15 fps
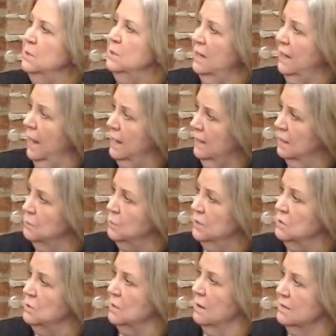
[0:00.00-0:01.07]
and
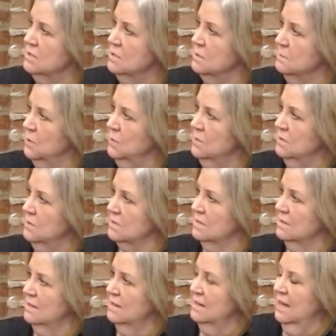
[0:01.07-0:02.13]
communicating with your
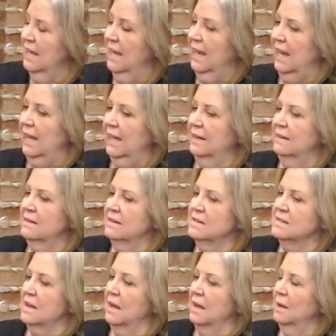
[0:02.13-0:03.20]
customers.
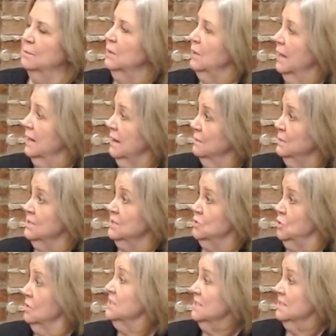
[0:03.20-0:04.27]
And
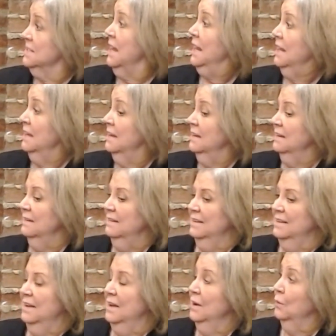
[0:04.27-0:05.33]
like I was just
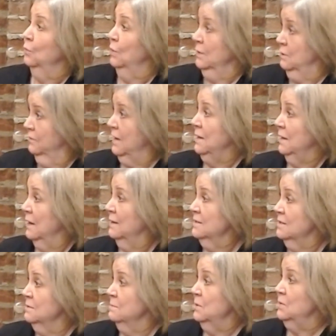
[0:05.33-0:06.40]
saying, when
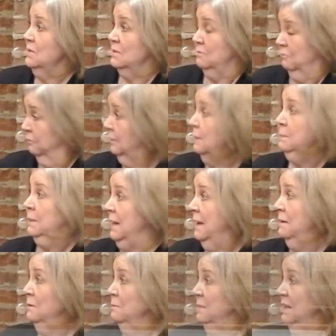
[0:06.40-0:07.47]
you've got a customer that's
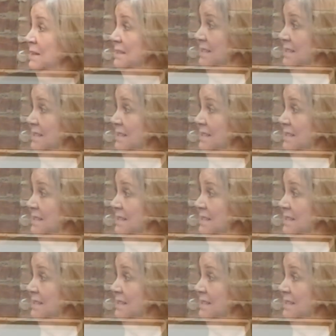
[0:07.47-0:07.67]
flipping